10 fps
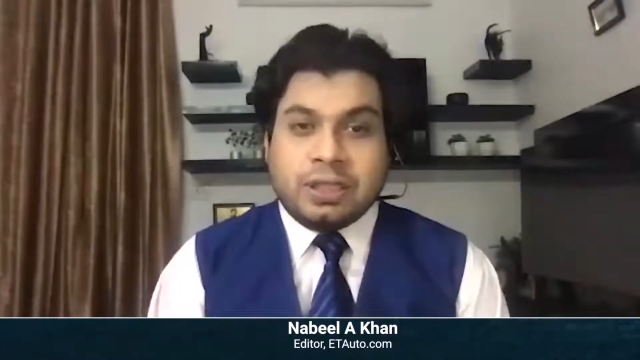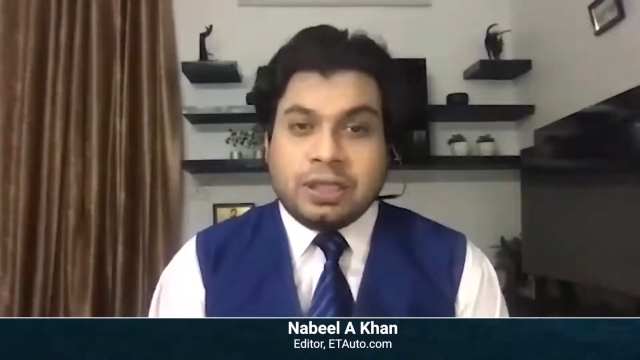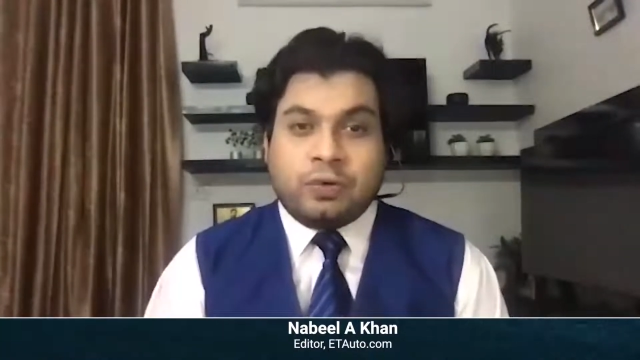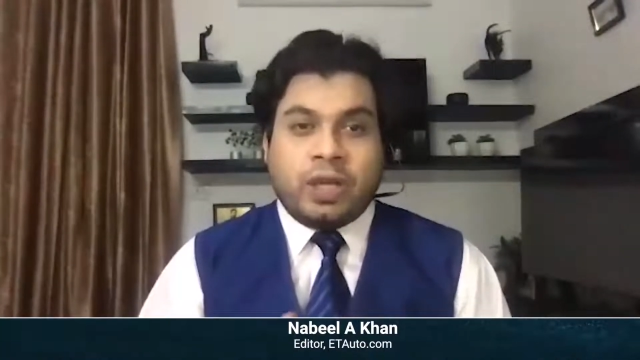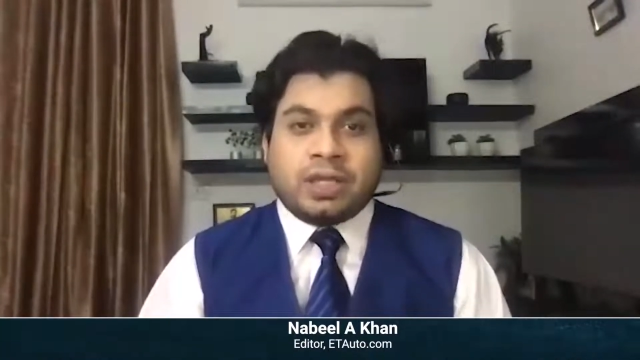
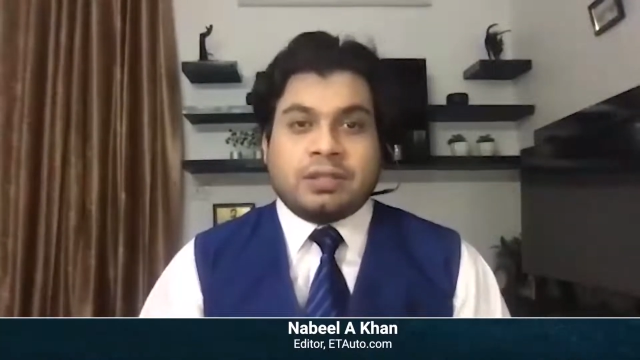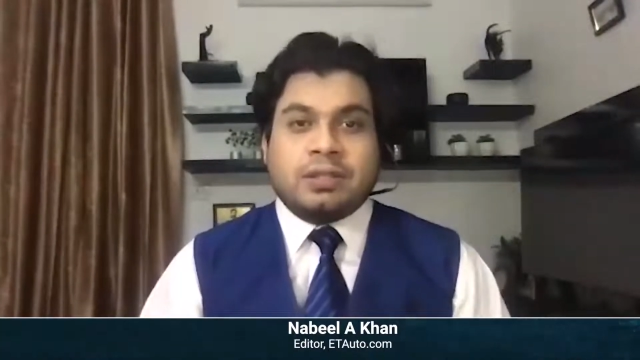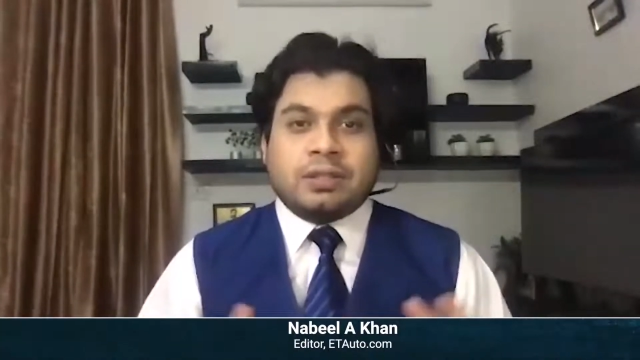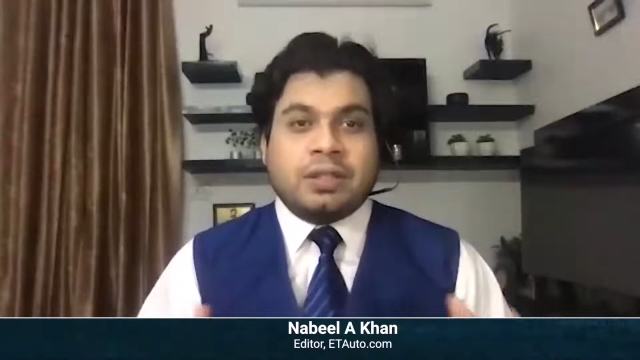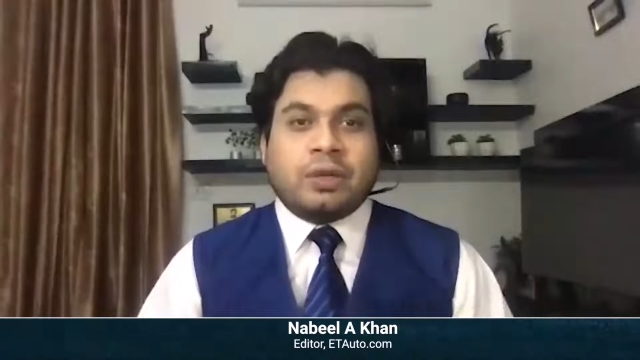The
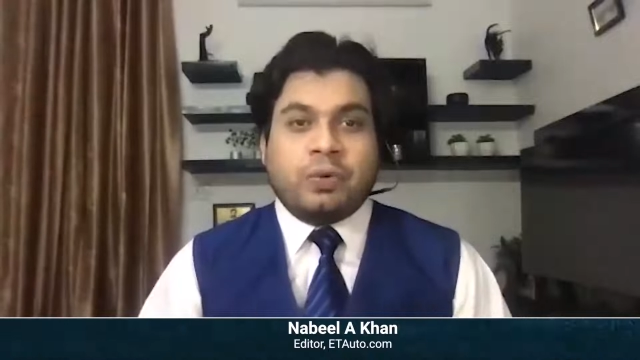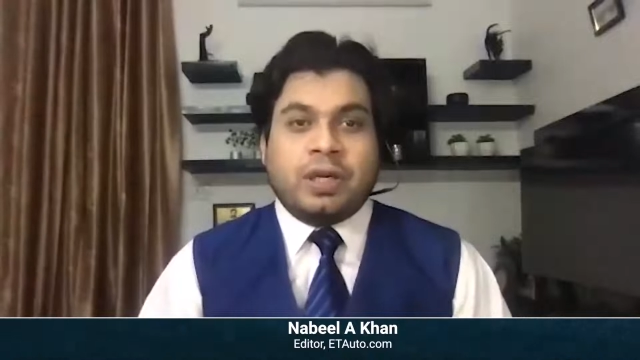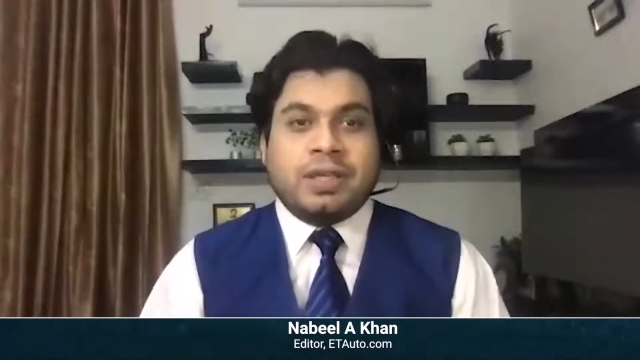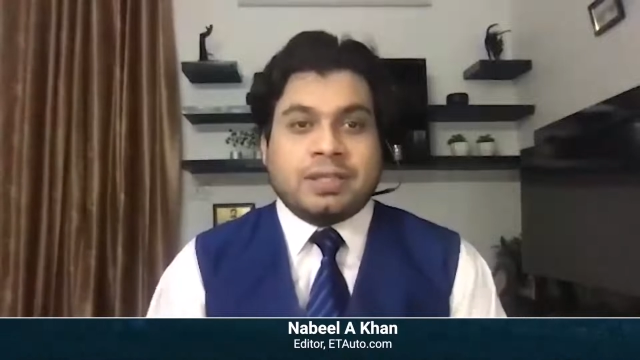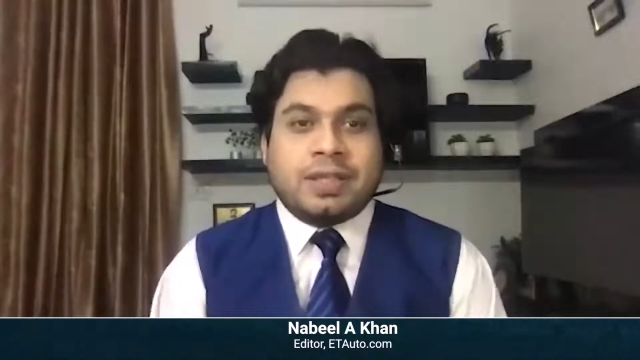questions, the
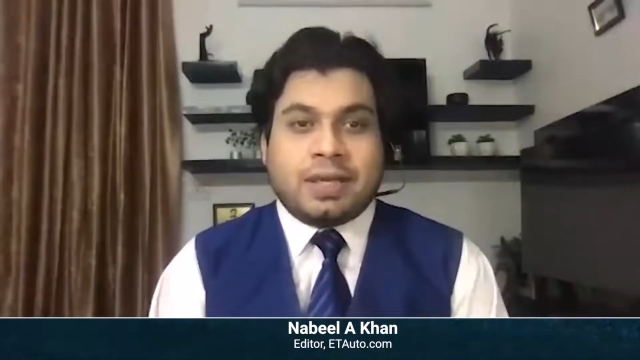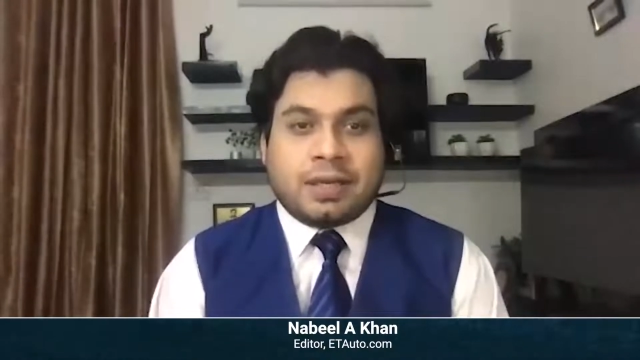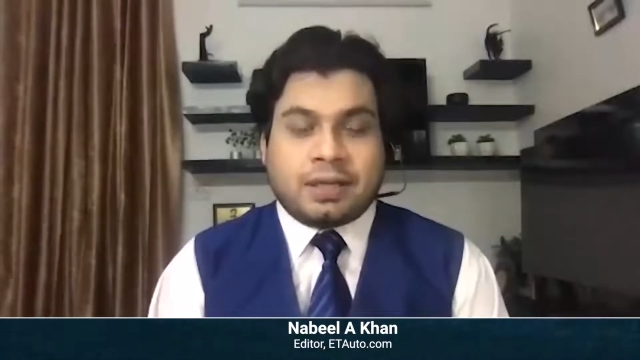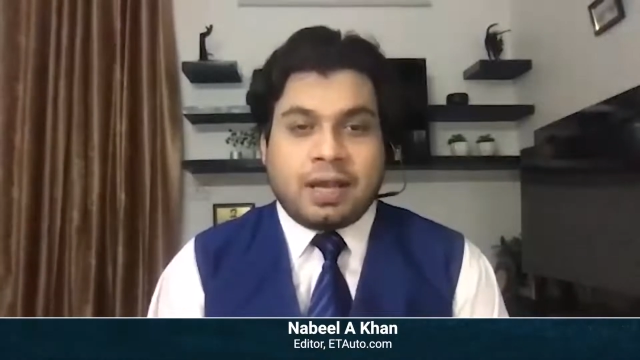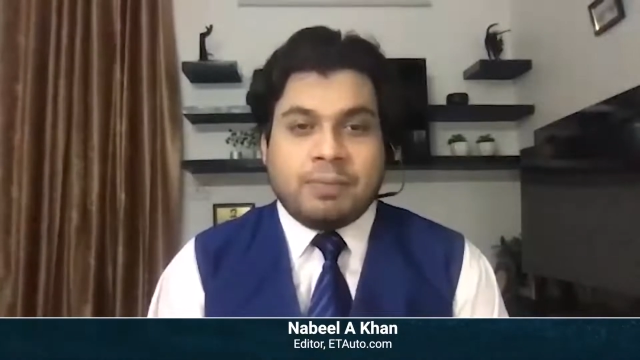queries
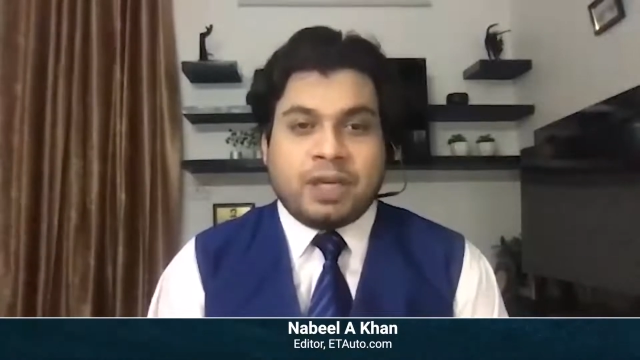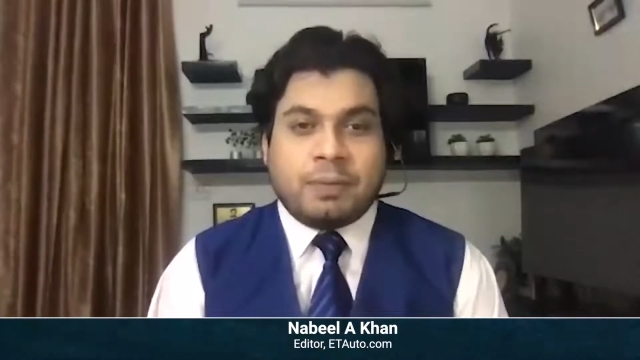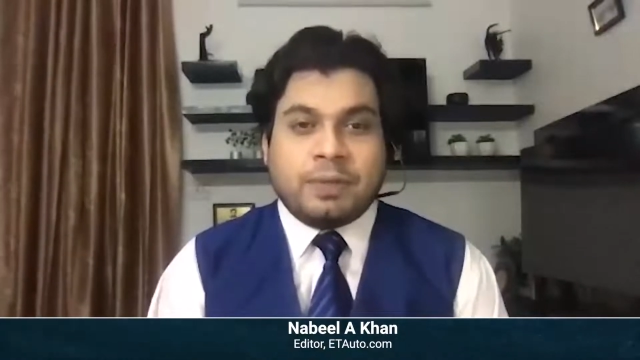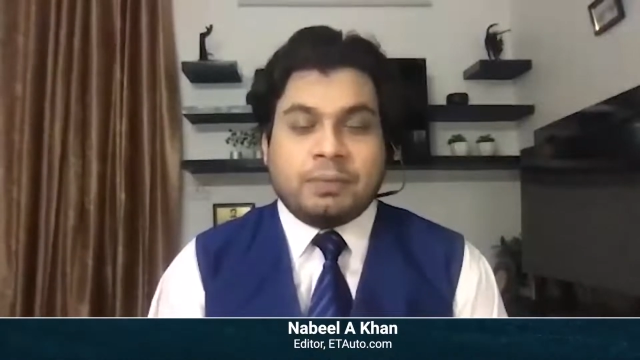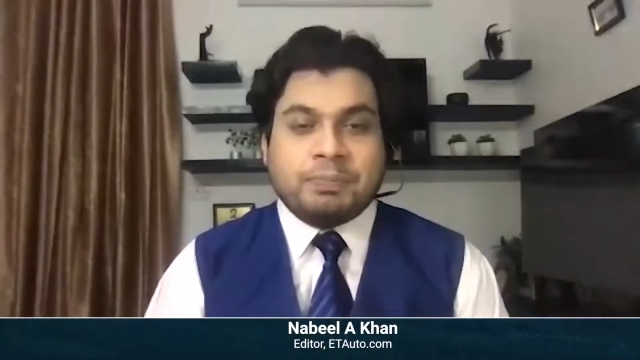that are coming
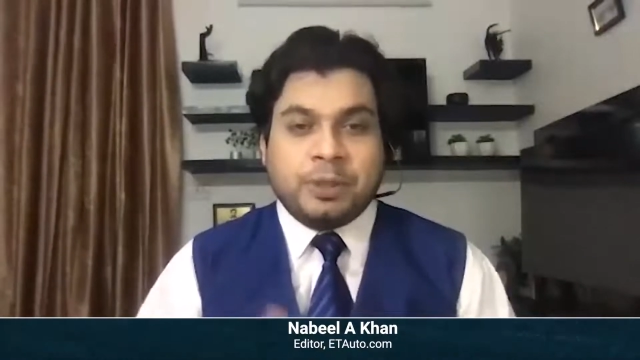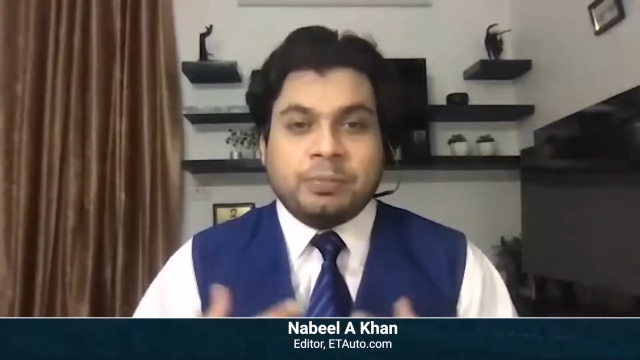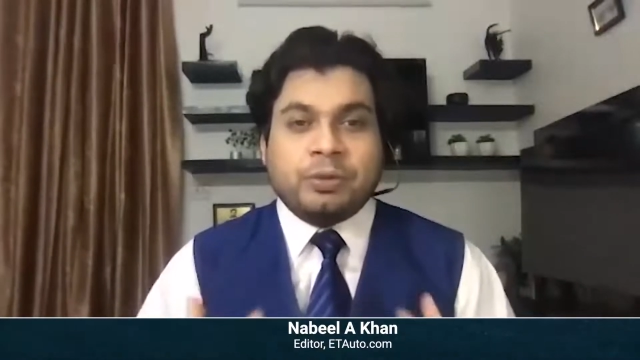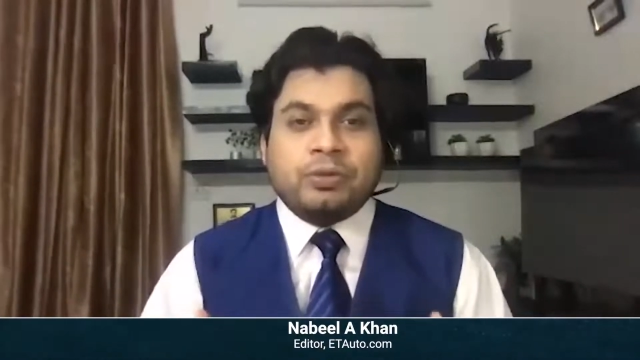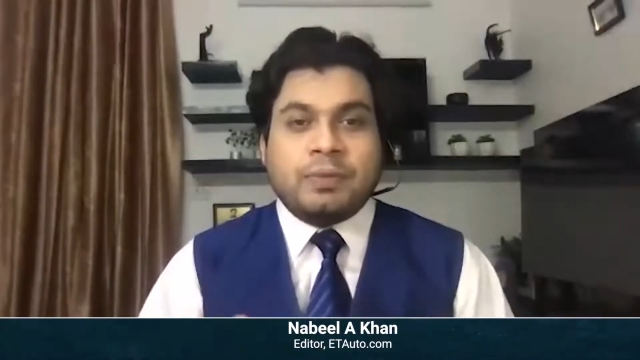up, the
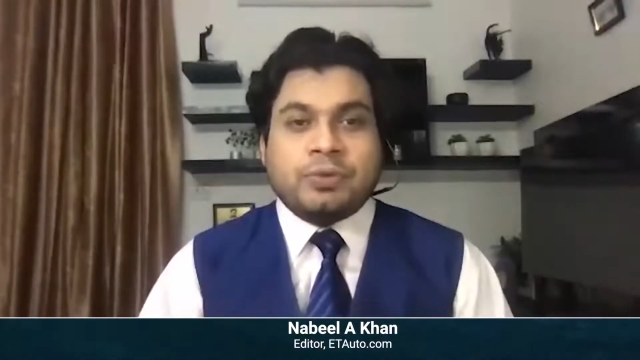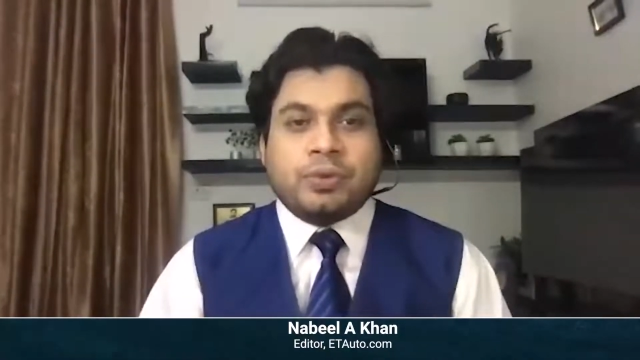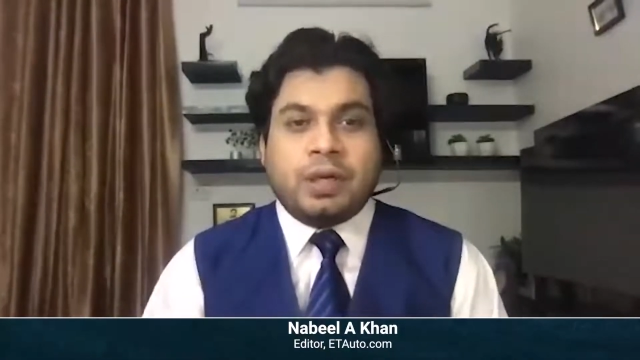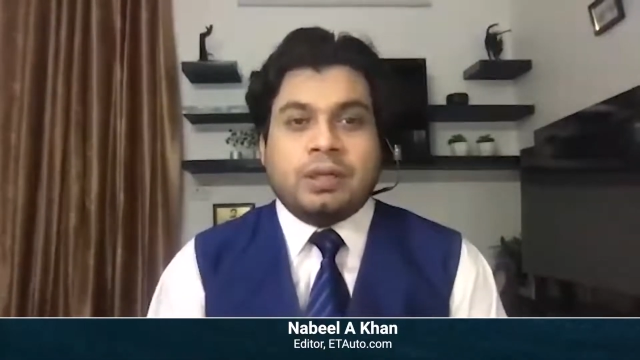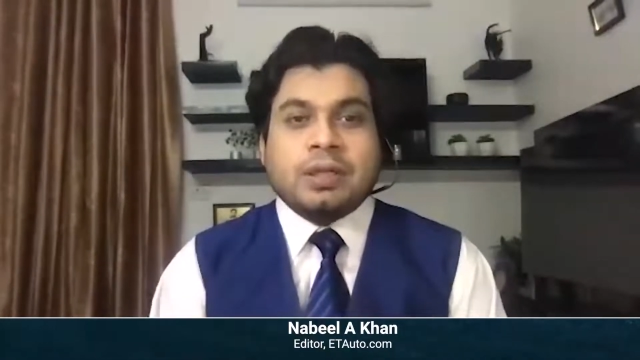people who have
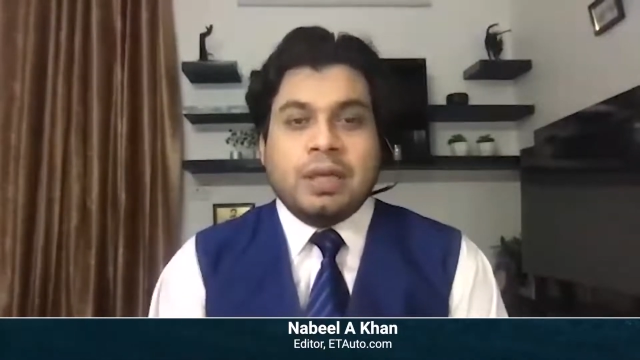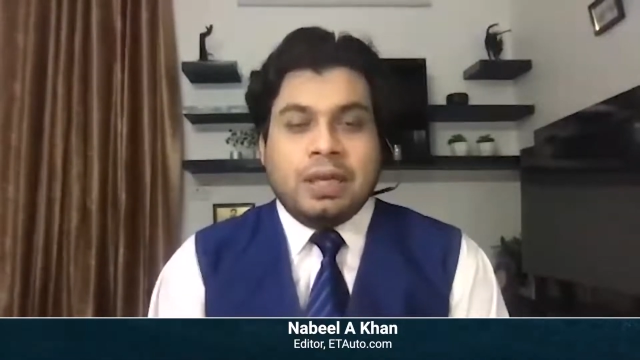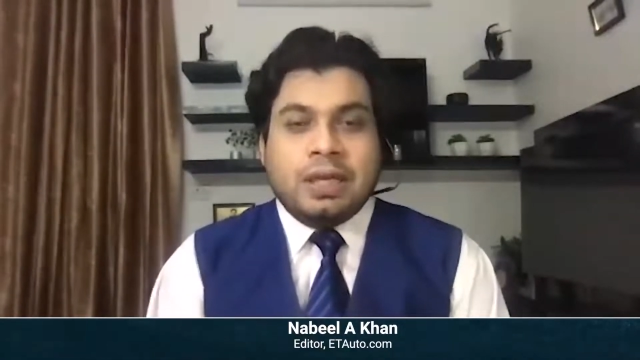joined